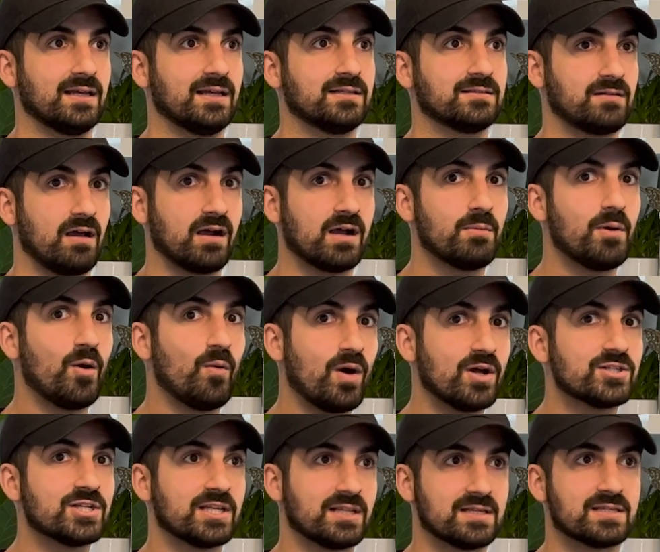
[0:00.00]
talk about
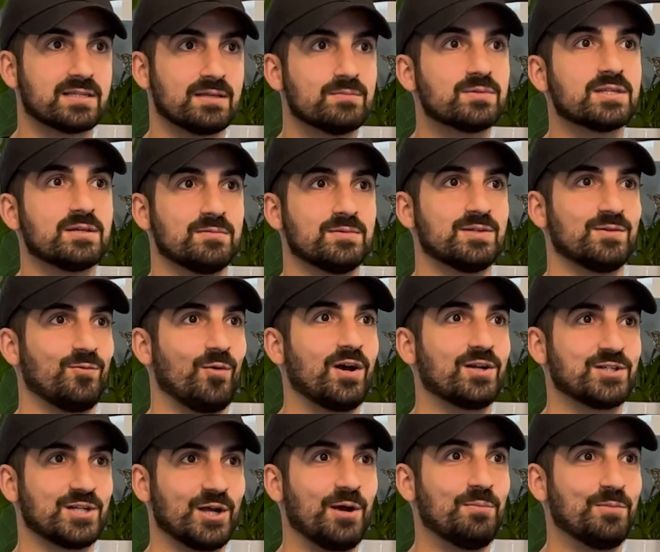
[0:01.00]
watching The Simpsons and
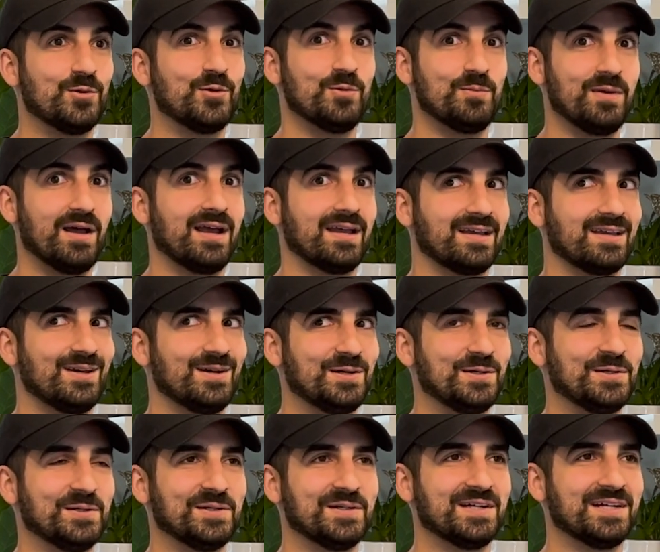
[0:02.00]
watching a pool and be like,
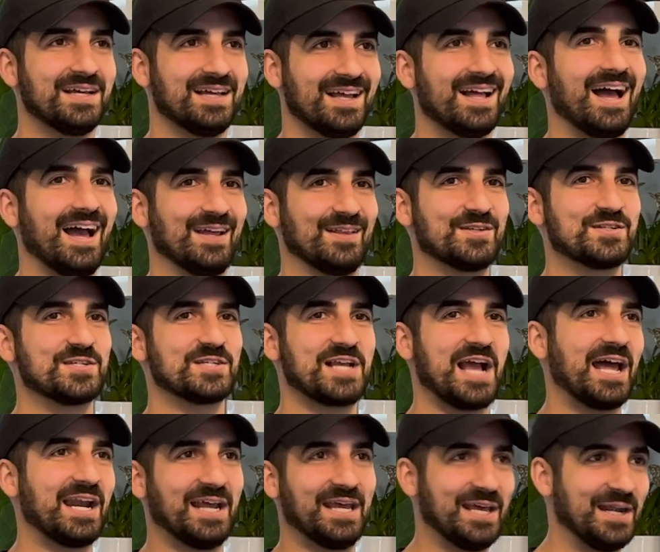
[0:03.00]
yo, like this is
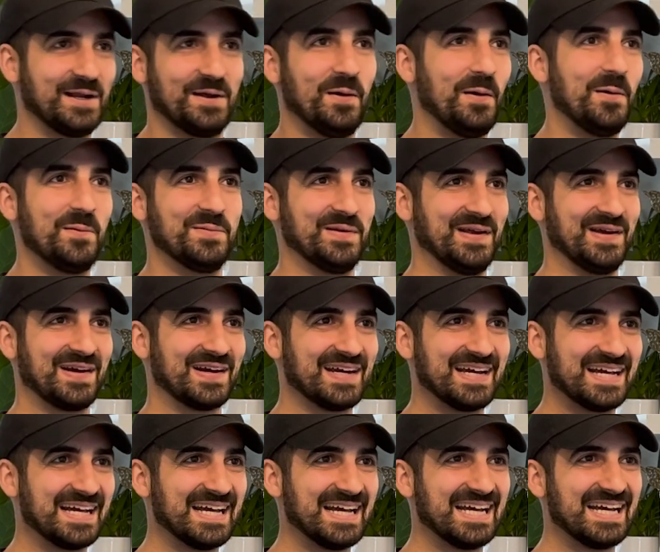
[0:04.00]
kind of hitting home
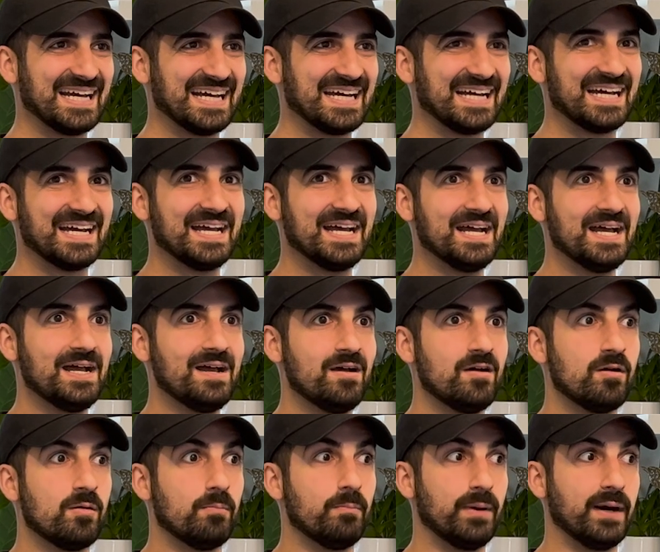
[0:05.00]
here. Yeah.
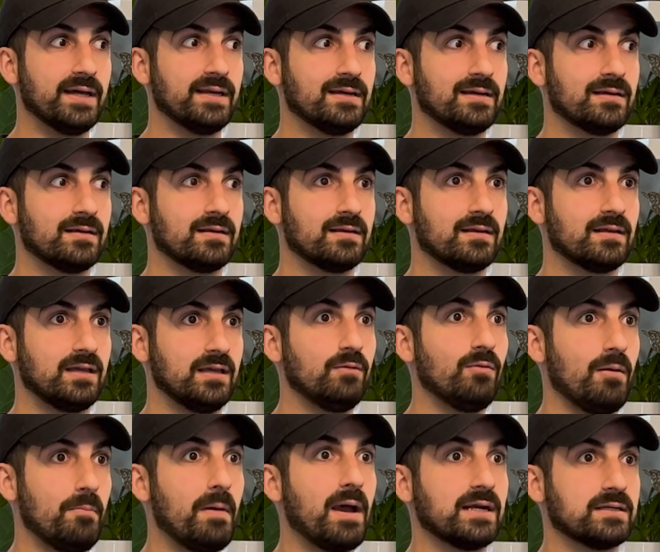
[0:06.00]
But he
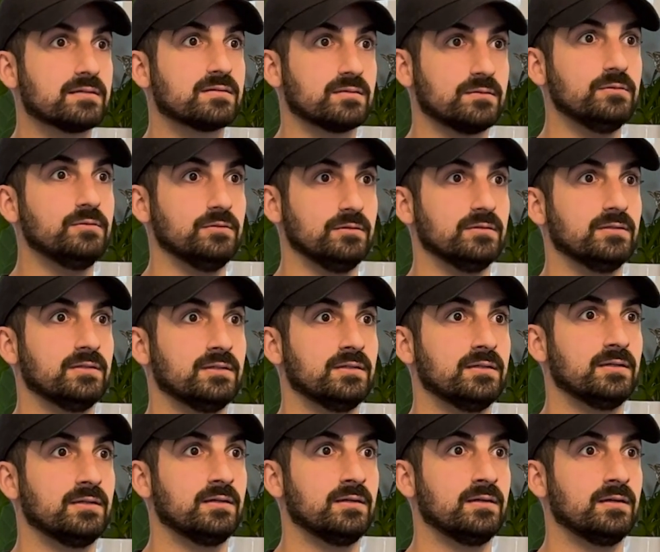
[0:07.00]
went back to school.
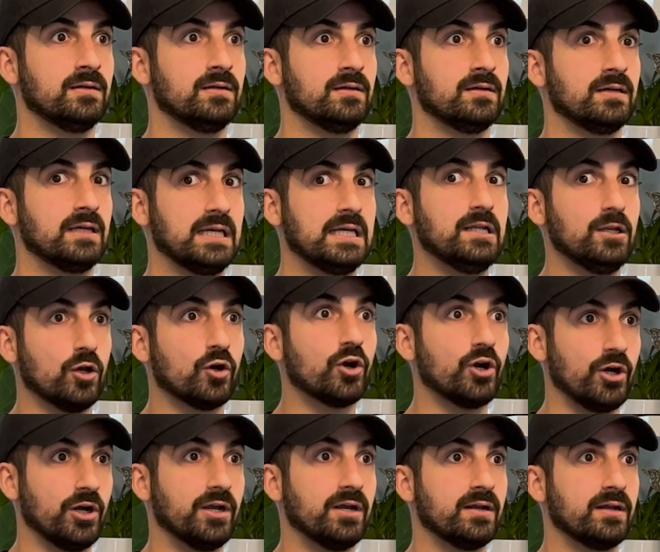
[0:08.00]
He
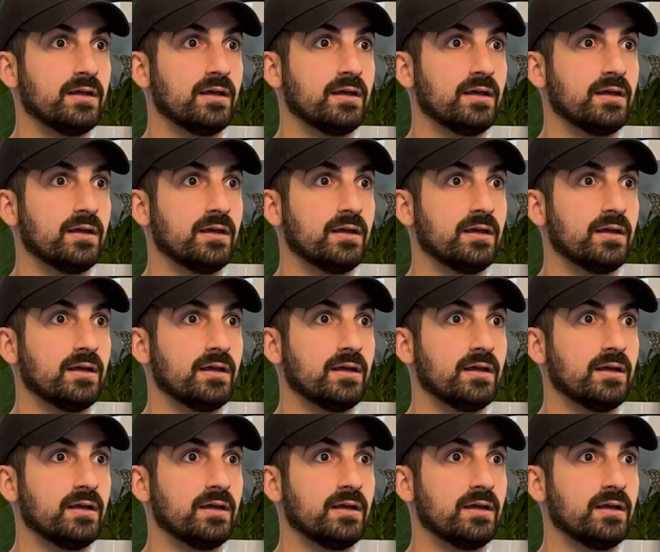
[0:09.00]
learned.